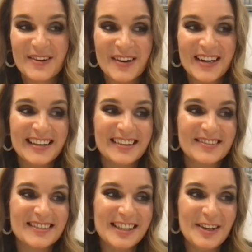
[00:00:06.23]
I
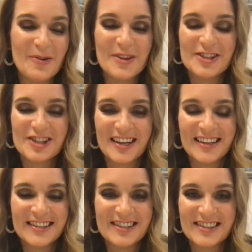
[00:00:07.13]
did all the
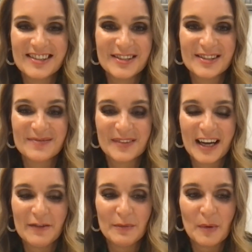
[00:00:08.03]
challenges,
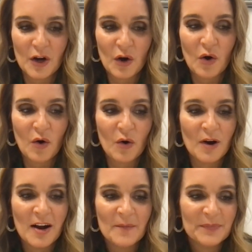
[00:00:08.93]
gave it my
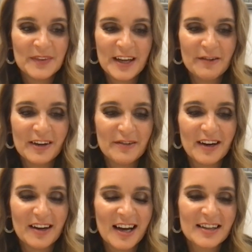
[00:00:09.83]
all, never ever
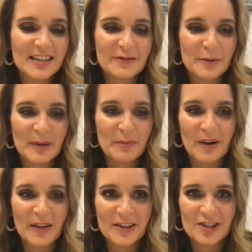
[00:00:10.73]
asked for Big
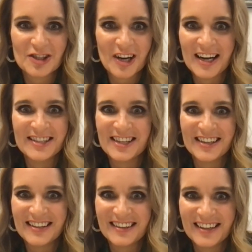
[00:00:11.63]
Brother to change
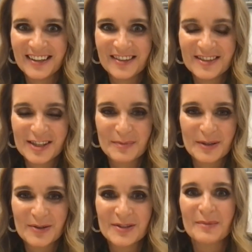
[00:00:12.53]
anything just
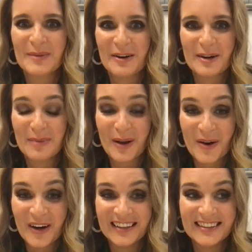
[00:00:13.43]
because I'm going
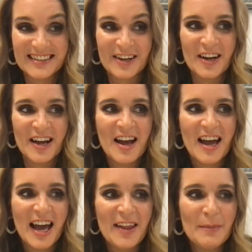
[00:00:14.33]
blind. So,
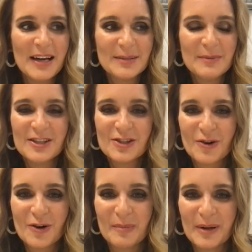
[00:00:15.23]
and that makes me a
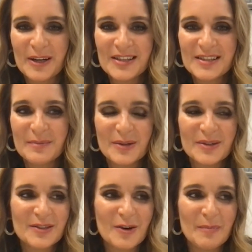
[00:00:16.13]
stronger person
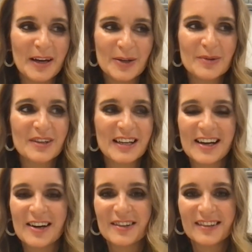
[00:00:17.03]
because I battled it
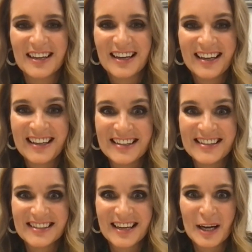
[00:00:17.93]
out
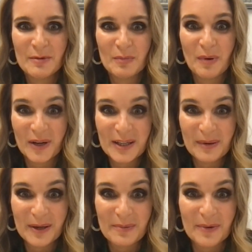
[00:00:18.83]
against
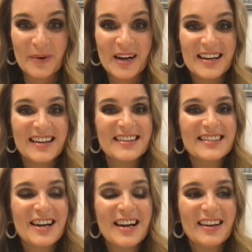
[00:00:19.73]
able-bodied people.
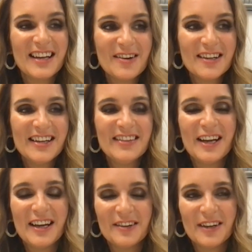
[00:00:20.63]
So going in
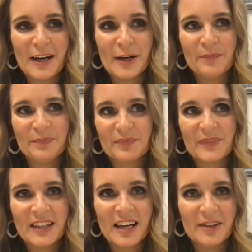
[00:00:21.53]
there,
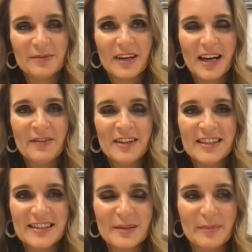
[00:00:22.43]
you know, having a
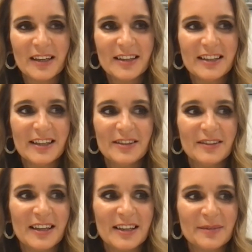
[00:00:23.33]

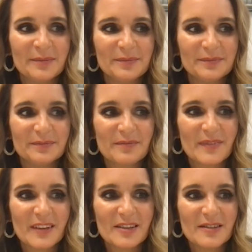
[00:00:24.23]
disability,
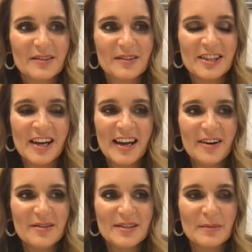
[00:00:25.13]

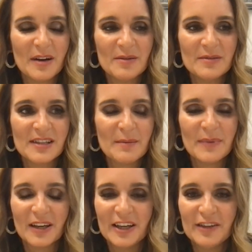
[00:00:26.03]
it was
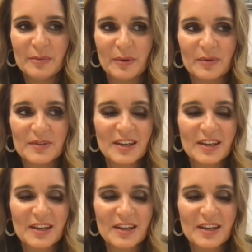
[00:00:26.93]
unbelievable.